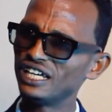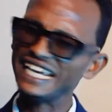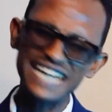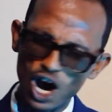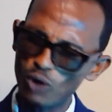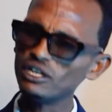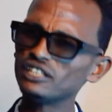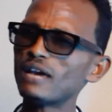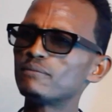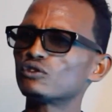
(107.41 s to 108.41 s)
And how many
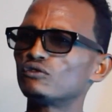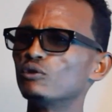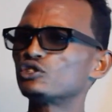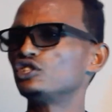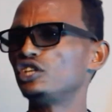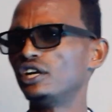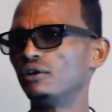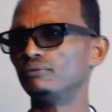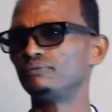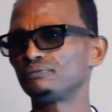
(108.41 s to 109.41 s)
types of motion do you
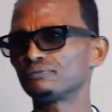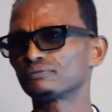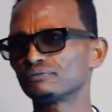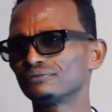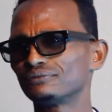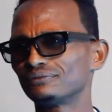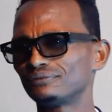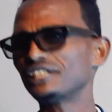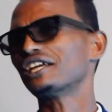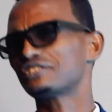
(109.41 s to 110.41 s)
know?
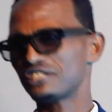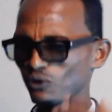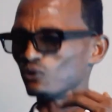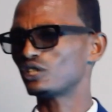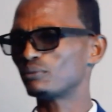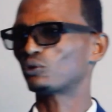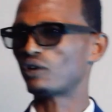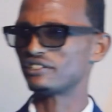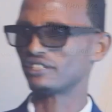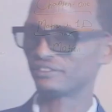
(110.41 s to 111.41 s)
Let us see the concept together.